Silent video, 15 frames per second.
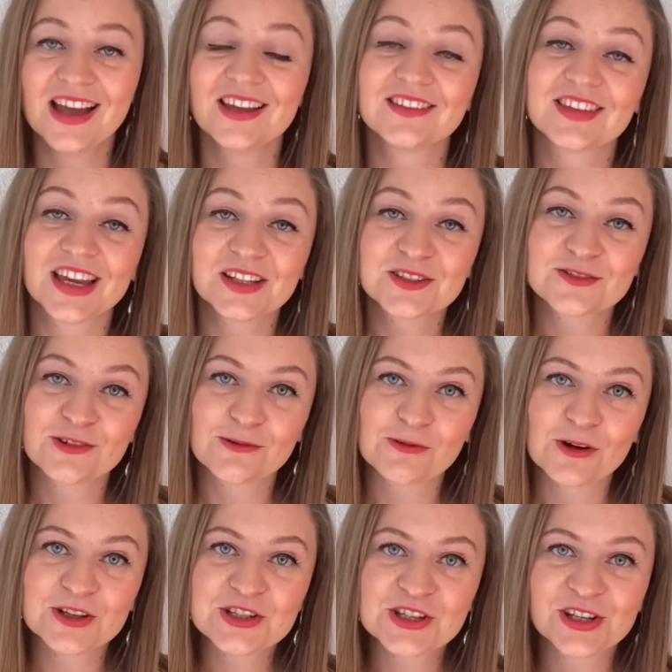Thanks for
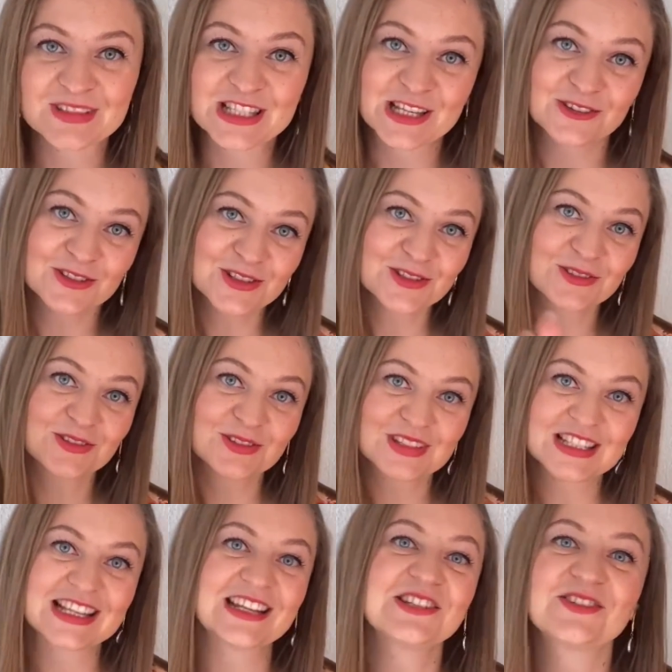watching. See you soon.
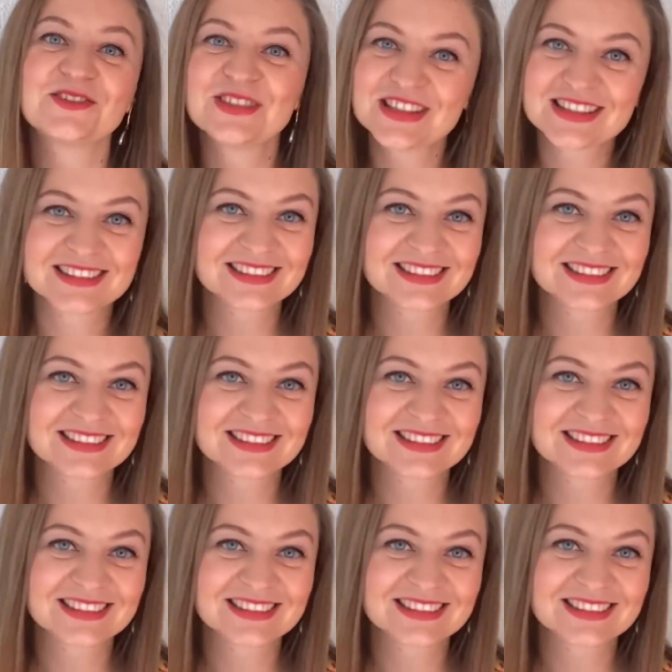Stay tuned.